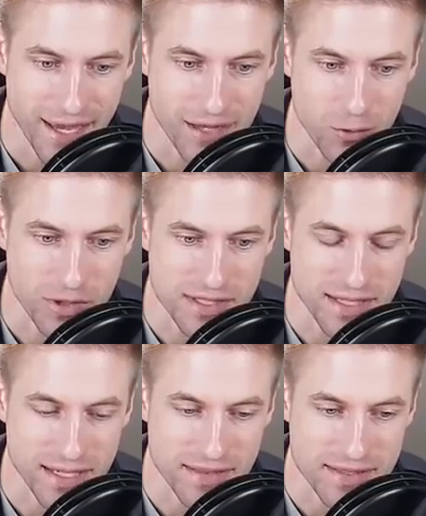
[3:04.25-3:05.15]
And once
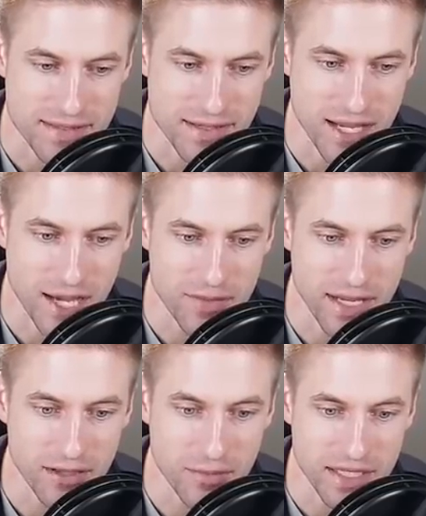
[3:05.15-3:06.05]
again, this is a
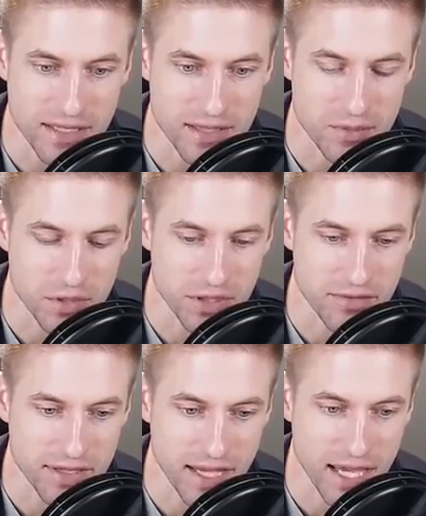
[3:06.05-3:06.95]
common element in the book of the